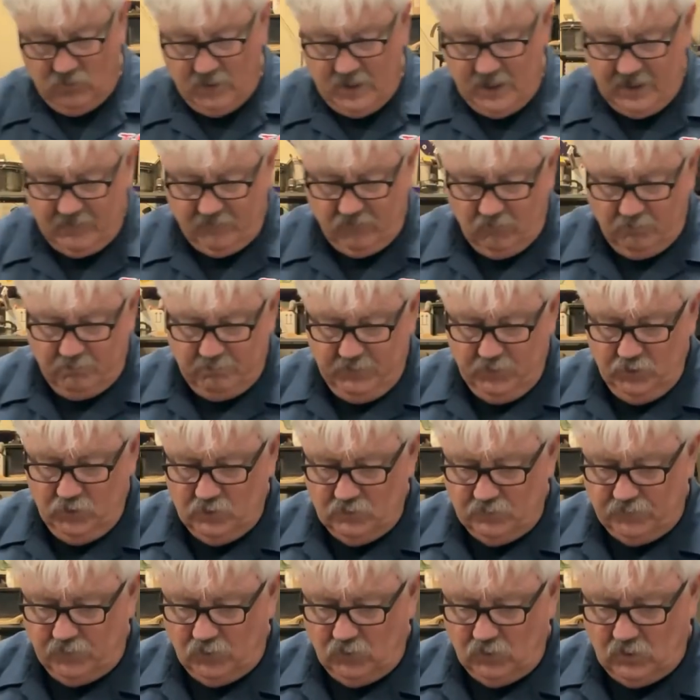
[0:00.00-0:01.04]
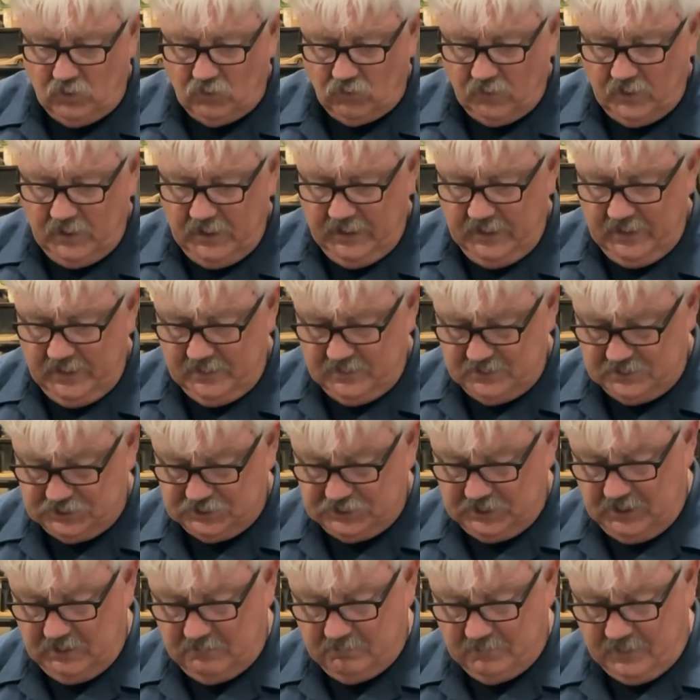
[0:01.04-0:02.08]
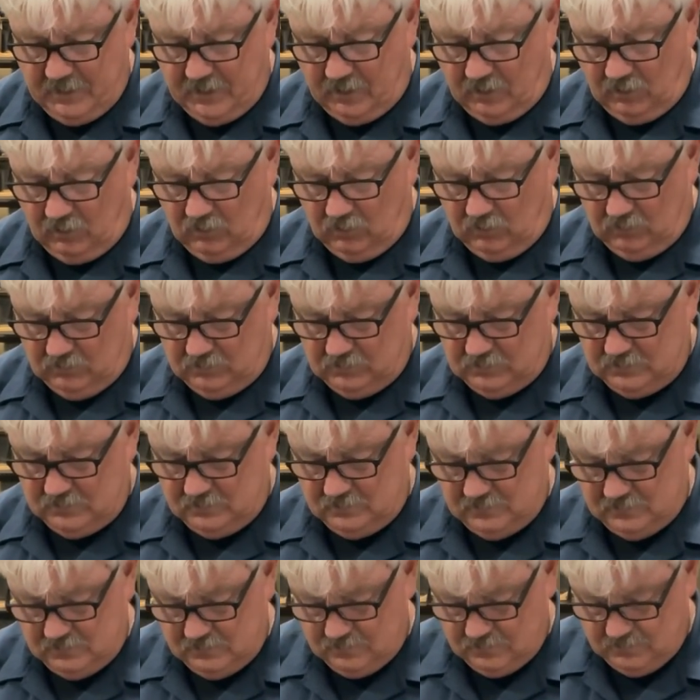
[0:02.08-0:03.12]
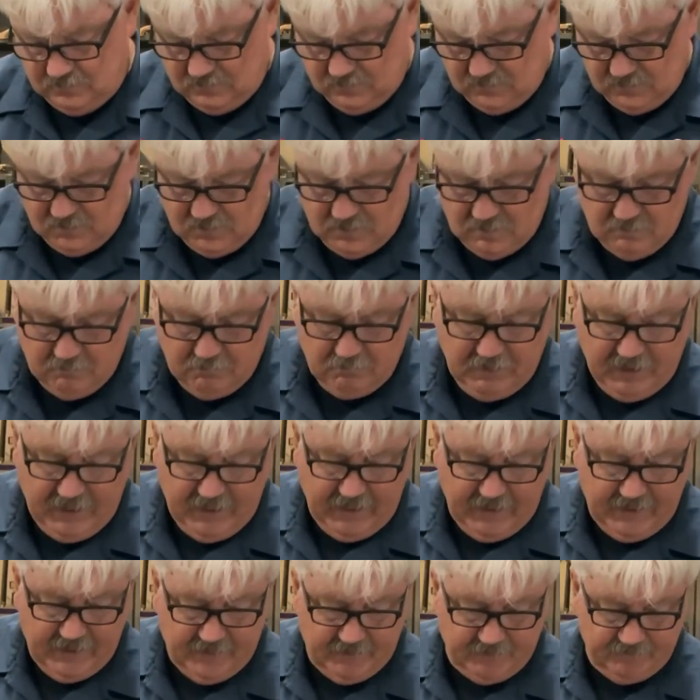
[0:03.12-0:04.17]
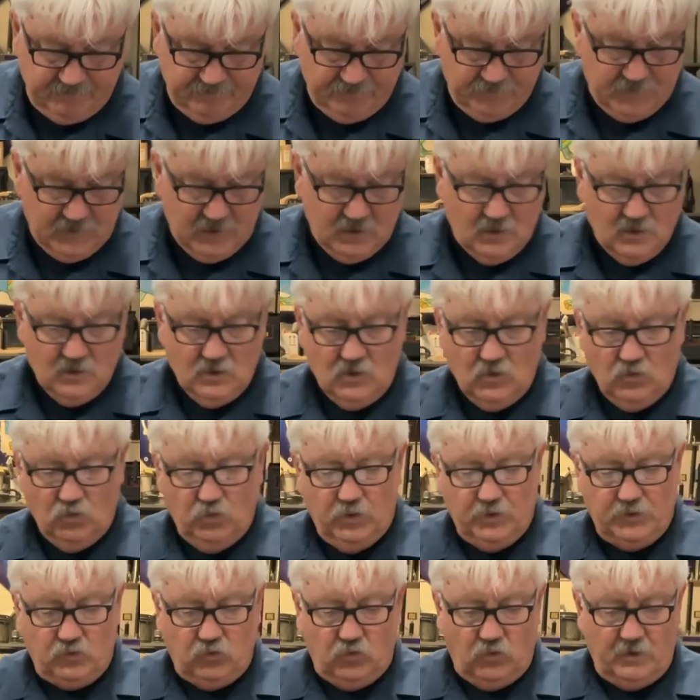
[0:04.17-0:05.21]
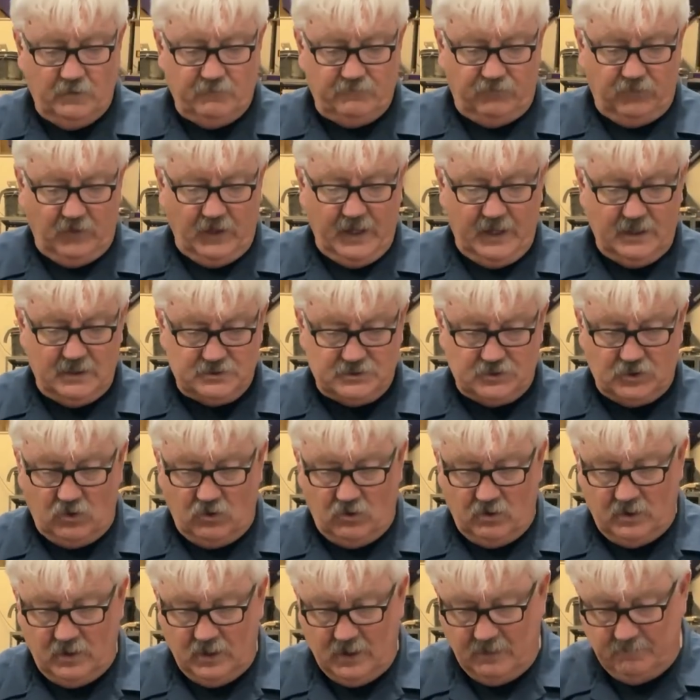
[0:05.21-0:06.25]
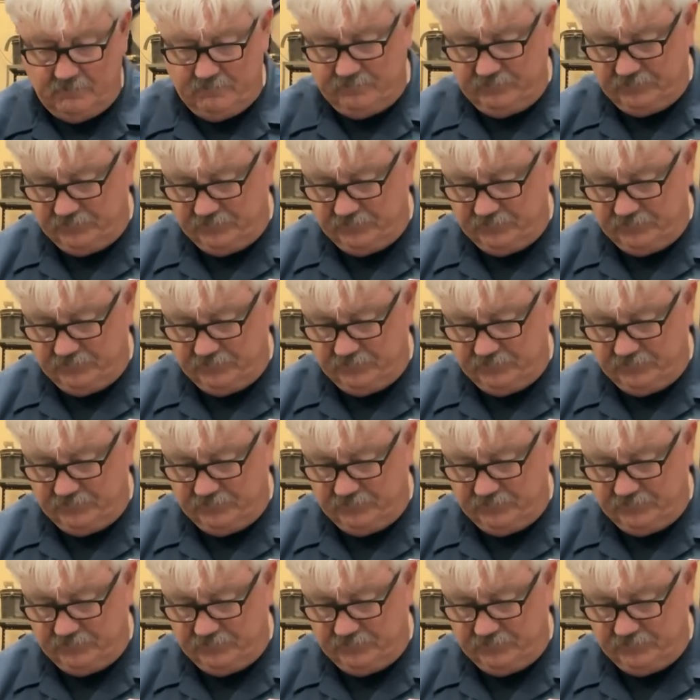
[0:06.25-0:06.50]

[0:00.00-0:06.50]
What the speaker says: we have a beautiful green sheet metal pan with one flange turned up.